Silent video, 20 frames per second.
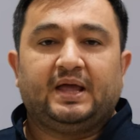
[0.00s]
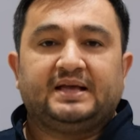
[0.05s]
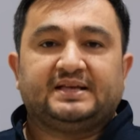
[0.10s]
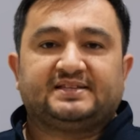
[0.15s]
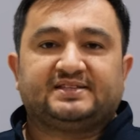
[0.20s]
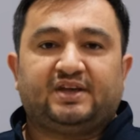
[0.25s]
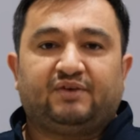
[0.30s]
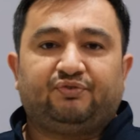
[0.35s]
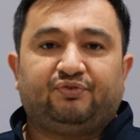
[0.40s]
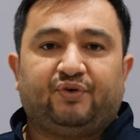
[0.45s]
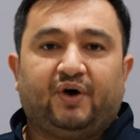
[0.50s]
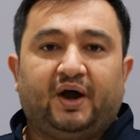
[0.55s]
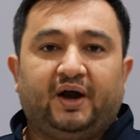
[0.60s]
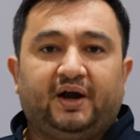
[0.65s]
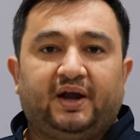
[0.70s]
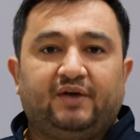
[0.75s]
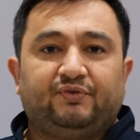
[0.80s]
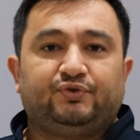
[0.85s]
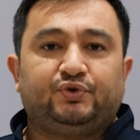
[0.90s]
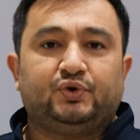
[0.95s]

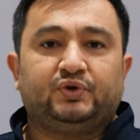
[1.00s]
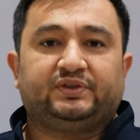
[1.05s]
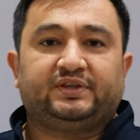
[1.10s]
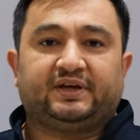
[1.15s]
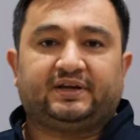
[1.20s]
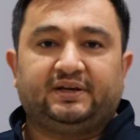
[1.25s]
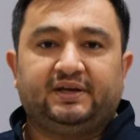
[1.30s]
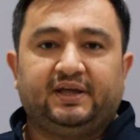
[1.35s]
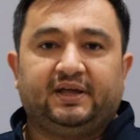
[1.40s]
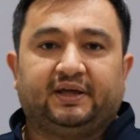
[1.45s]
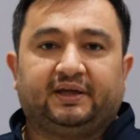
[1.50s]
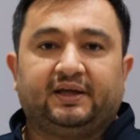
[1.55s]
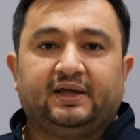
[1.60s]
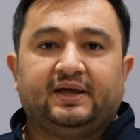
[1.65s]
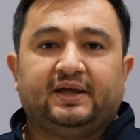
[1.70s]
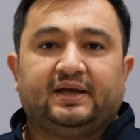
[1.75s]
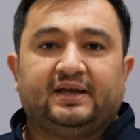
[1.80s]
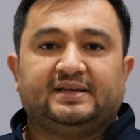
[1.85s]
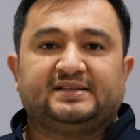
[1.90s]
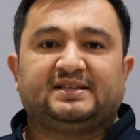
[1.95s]
Sapphire FUE technique
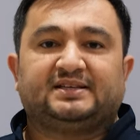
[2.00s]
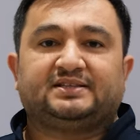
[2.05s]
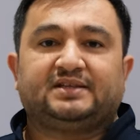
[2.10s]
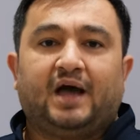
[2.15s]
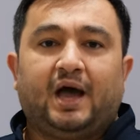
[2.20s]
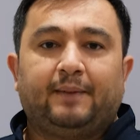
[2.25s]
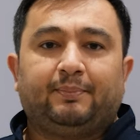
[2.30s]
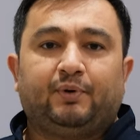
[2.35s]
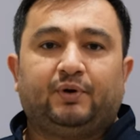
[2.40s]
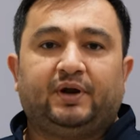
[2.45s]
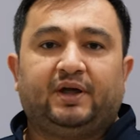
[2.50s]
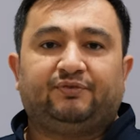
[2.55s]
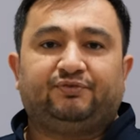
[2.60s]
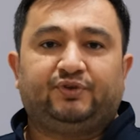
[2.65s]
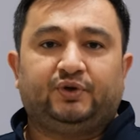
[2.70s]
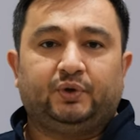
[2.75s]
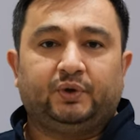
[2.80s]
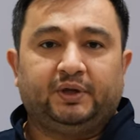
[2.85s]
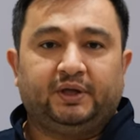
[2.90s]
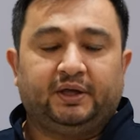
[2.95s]
is a type of
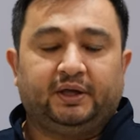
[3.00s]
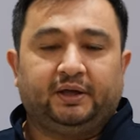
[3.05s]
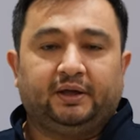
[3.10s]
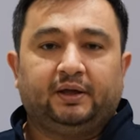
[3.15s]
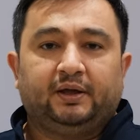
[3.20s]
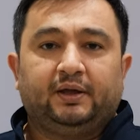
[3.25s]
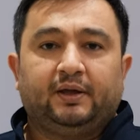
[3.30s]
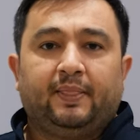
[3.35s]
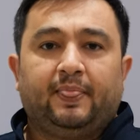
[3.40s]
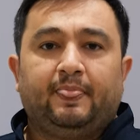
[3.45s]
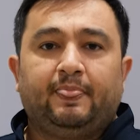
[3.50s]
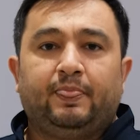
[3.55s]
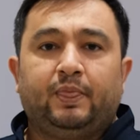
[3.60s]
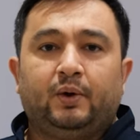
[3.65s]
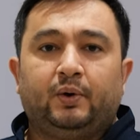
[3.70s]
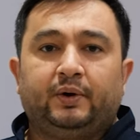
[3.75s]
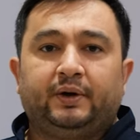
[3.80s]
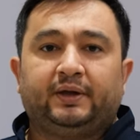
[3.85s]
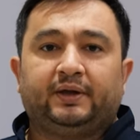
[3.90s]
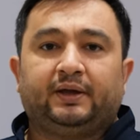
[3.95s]
FUE
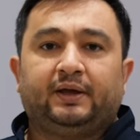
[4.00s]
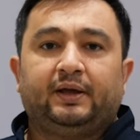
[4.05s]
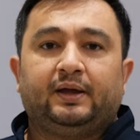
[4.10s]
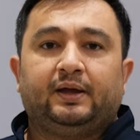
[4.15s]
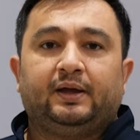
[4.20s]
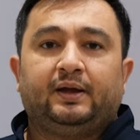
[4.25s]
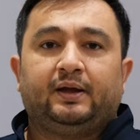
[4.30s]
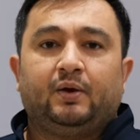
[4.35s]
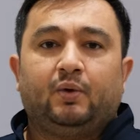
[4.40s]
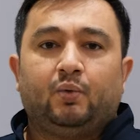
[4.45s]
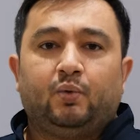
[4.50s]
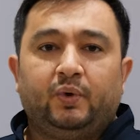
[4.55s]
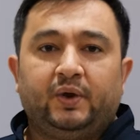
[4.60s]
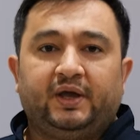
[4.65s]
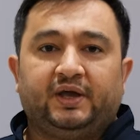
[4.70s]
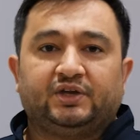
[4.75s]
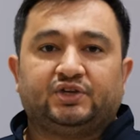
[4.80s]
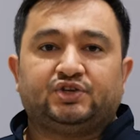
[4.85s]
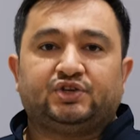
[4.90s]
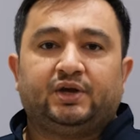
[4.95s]
during
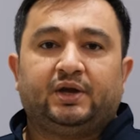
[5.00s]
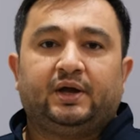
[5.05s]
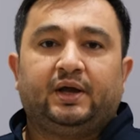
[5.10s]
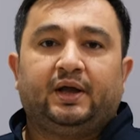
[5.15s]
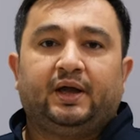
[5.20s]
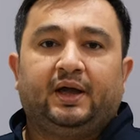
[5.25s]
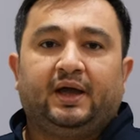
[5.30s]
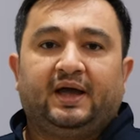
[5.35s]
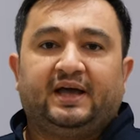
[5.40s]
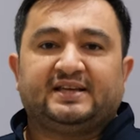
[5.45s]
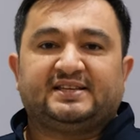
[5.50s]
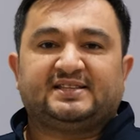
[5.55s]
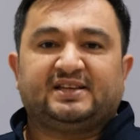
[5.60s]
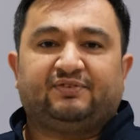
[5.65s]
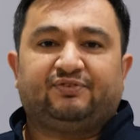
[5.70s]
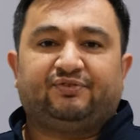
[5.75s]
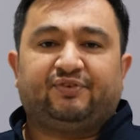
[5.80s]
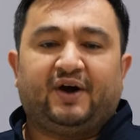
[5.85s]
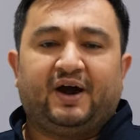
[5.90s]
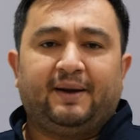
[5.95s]
which a
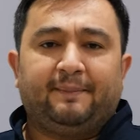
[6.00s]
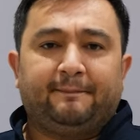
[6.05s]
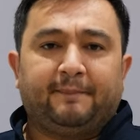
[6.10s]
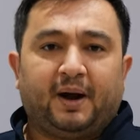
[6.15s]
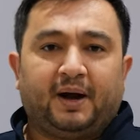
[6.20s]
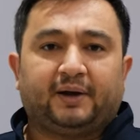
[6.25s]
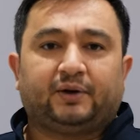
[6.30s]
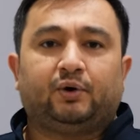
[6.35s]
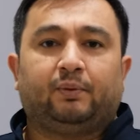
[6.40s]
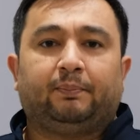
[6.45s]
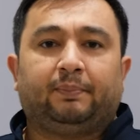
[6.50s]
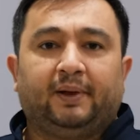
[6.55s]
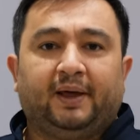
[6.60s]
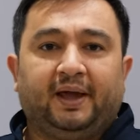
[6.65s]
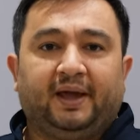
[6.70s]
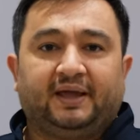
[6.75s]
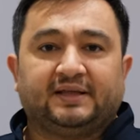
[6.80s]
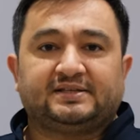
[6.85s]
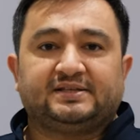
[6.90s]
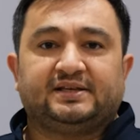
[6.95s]
sapphire
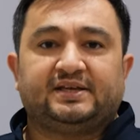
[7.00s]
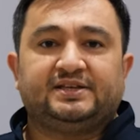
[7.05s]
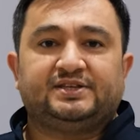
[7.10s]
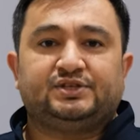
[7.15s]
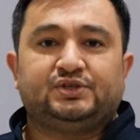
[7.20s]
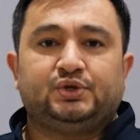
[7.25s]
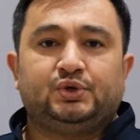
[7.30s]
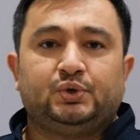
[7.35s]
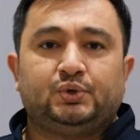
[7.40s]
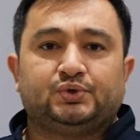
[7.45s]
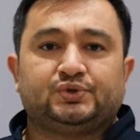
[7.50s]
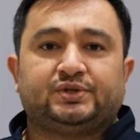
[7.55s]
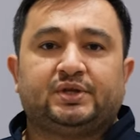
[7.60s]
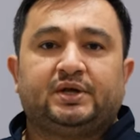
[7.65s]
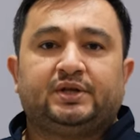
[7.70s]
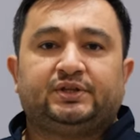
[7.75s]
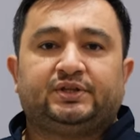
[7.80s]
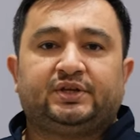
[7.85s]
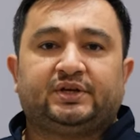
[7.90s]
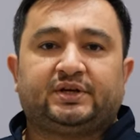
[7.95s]
microblade is
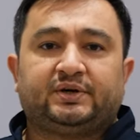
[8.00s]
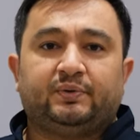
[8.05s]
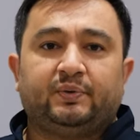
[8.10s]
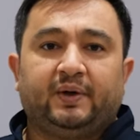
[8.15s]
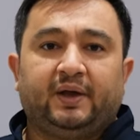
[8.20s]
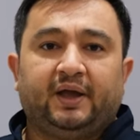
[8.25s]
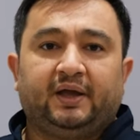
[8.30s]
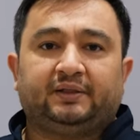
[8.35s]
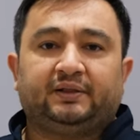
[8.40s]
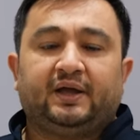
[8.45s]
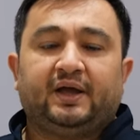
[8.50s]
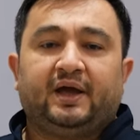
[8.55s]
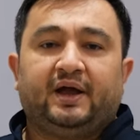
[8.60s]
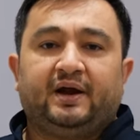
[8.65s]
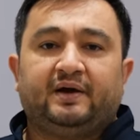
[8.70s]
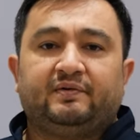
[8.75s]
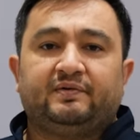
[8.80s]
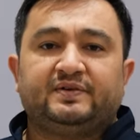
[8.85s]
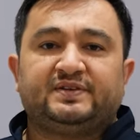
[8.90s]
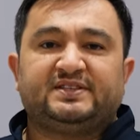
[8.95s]
used to create
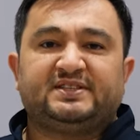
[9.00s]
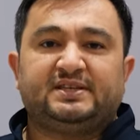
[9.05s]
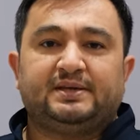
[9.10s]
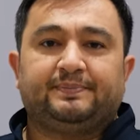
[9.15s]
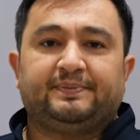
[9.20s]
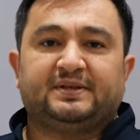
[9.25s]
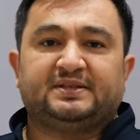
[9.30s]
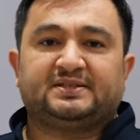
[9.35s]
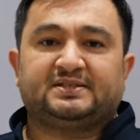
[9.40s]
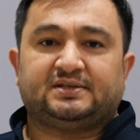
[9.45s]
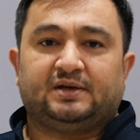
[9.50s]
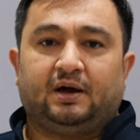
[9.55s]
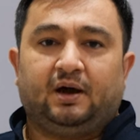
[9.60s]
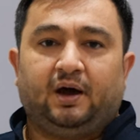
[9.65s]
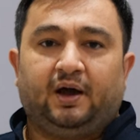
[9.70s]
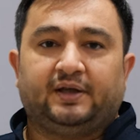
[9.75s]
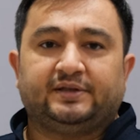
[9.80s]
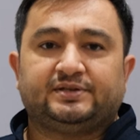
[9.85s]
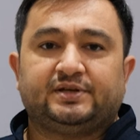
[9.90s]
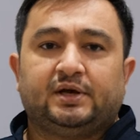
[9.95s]
a recipient
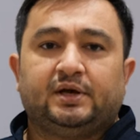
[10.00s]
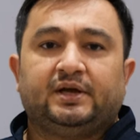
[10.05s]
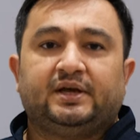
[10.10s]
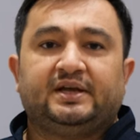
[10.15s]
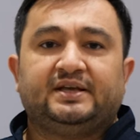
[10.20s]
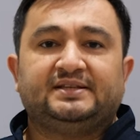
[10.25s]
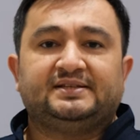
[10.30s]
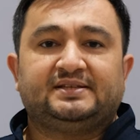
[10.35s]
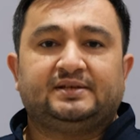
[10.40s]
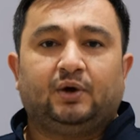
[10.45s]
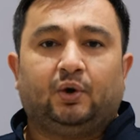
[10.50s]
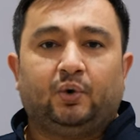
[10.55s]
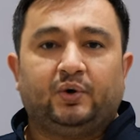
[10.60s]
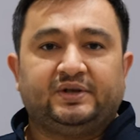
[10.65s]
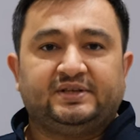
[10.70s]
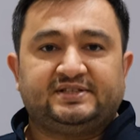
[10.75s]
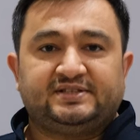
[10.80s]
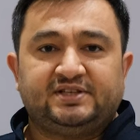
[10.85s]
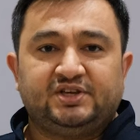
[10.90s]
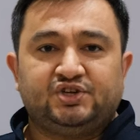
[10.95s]
site or
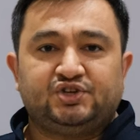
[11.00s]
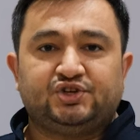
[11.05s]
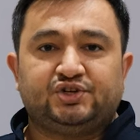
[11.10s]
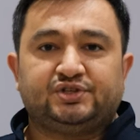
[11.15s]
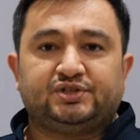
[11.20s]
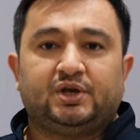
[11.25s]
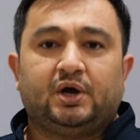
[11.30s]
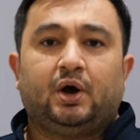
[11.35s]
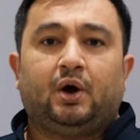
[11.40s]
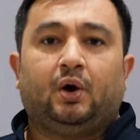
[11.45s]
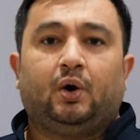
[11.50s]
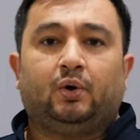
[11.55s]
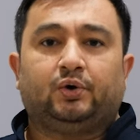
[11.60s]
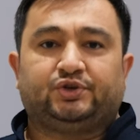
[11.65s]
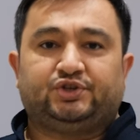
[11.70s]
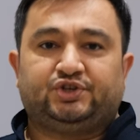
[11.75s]
incisions or